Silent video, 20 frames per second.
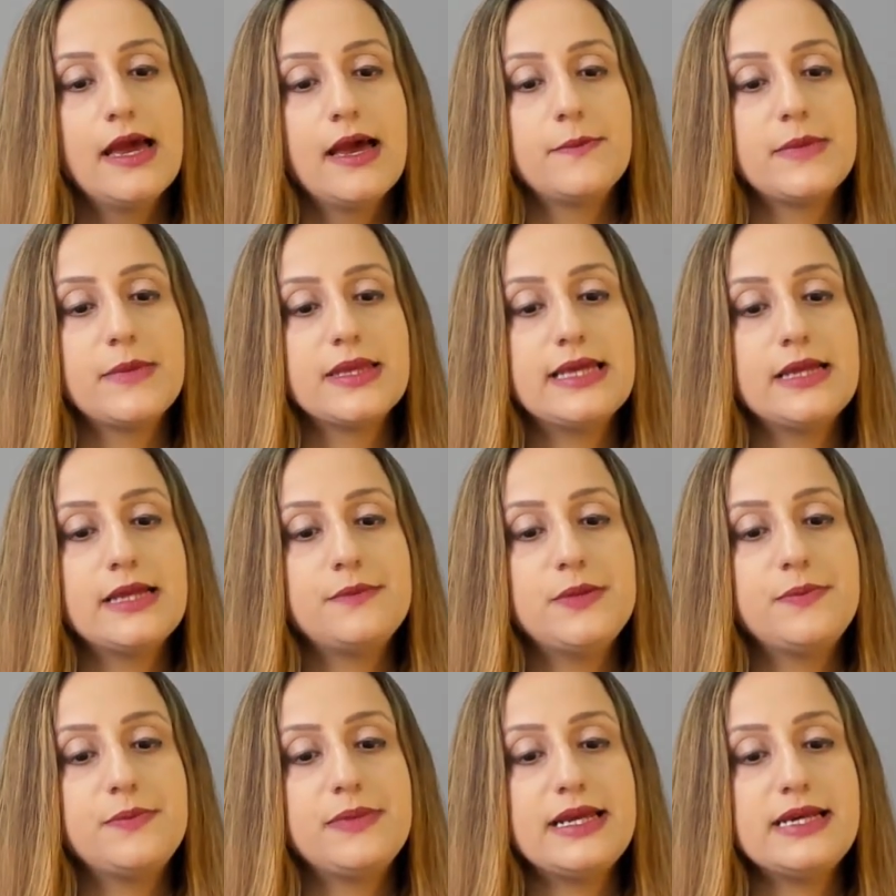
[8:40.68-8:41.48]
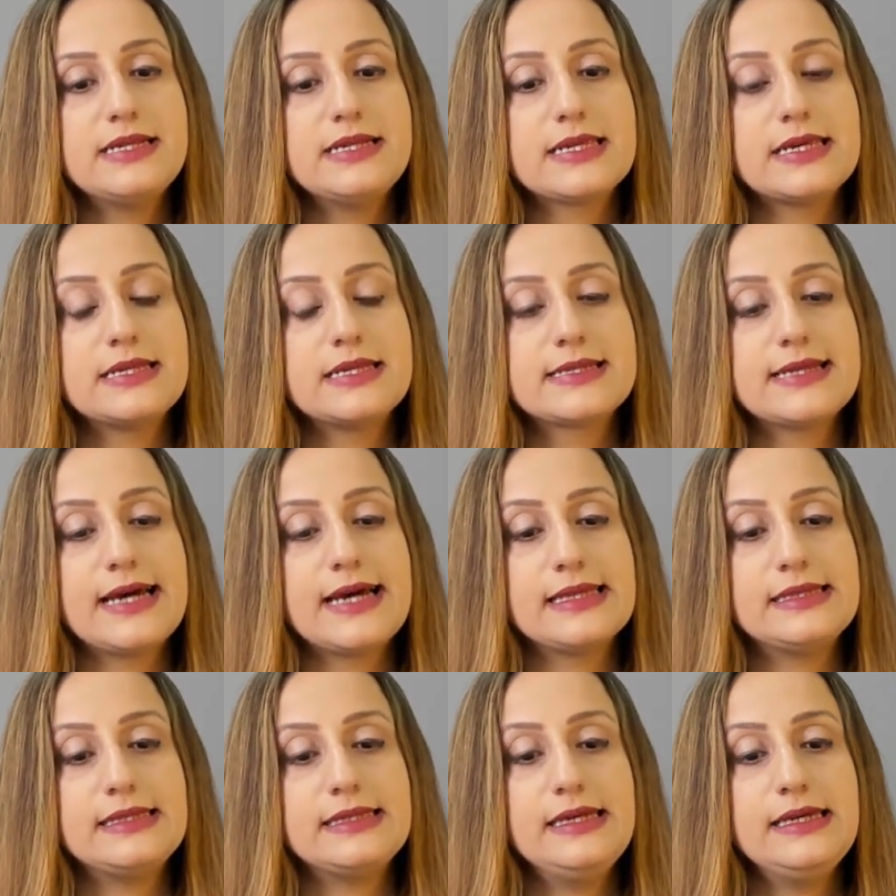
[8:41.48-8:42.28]
may then be placed
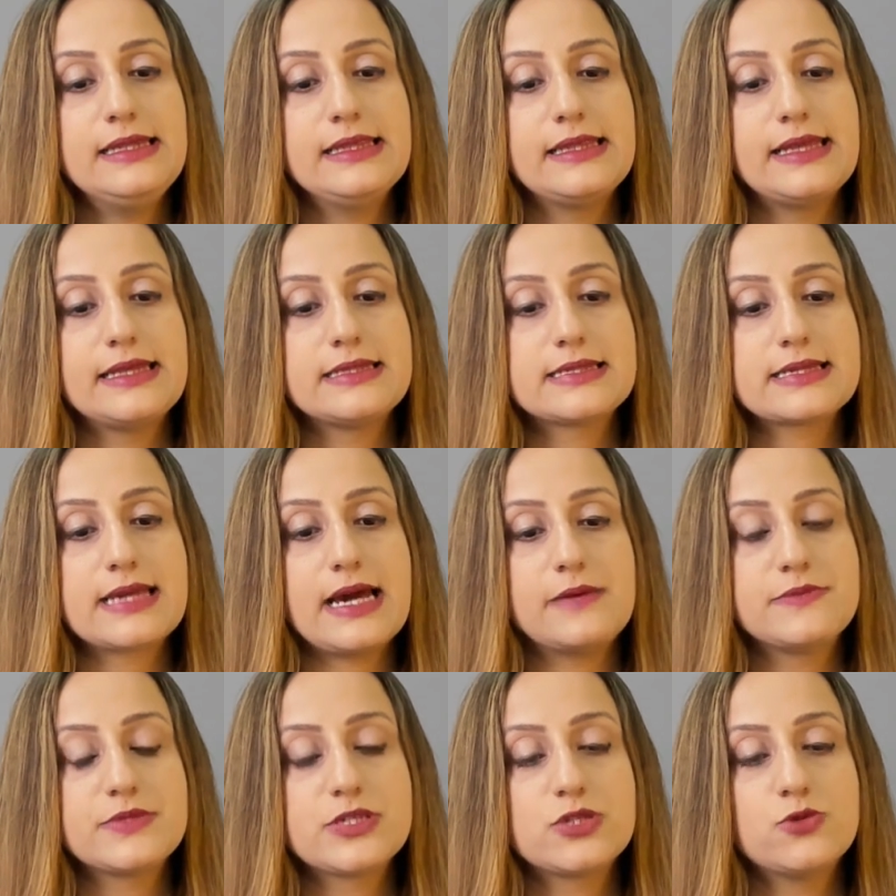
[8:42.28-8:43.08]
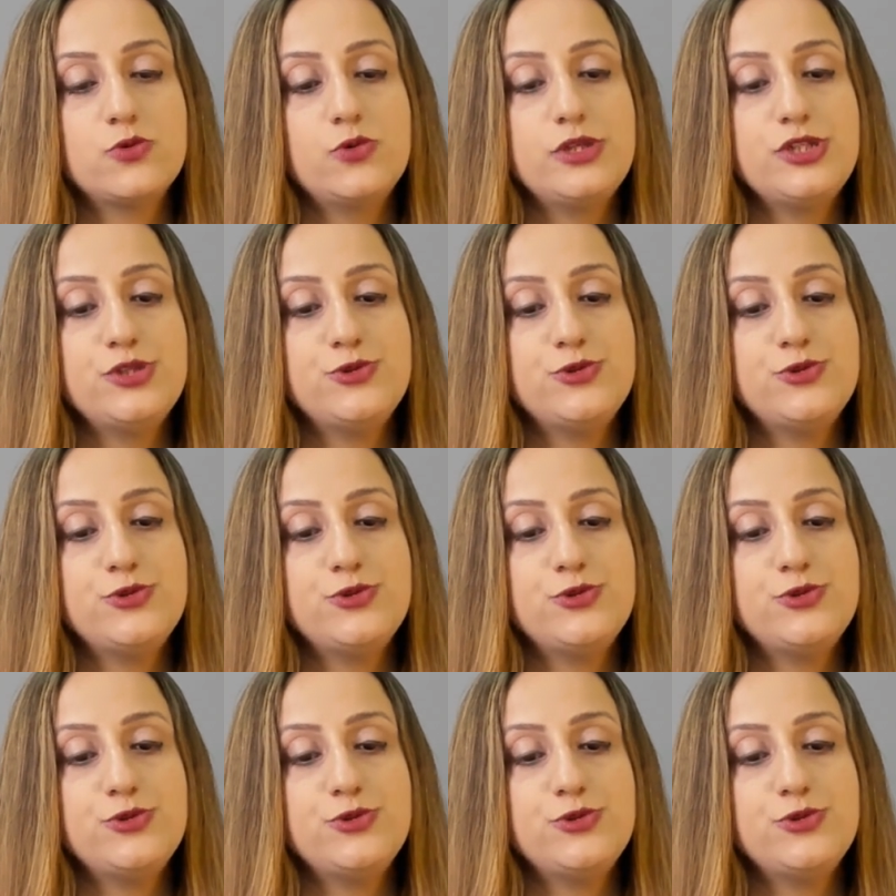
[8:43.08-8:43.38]
inside the lens capsule.